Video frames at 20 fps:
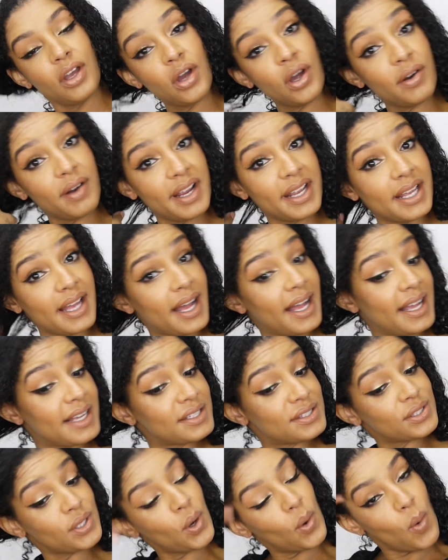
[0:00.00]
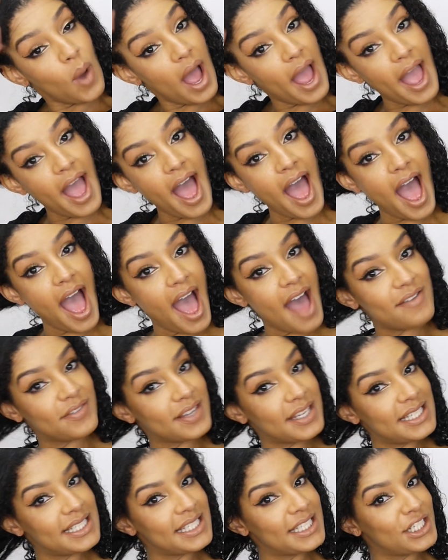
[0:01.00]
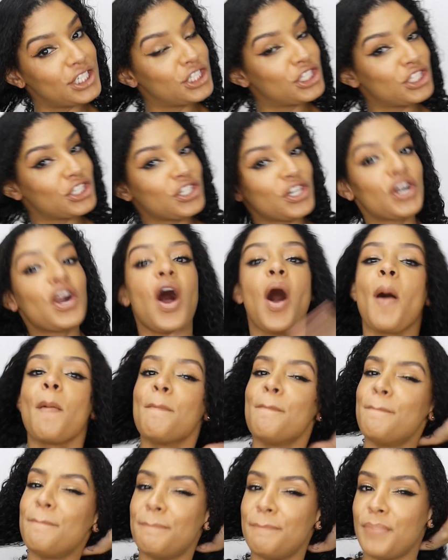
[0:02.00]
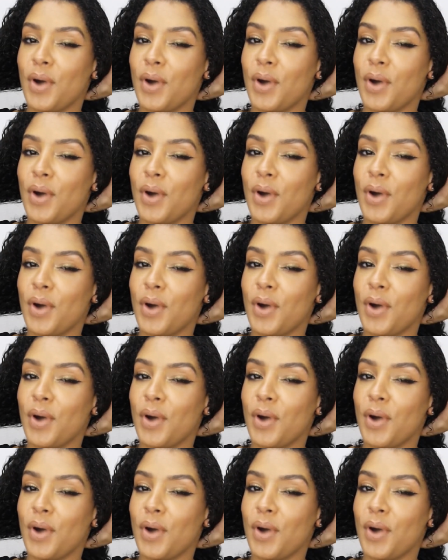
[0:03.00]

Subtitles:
All right, guys, so I have conditioner on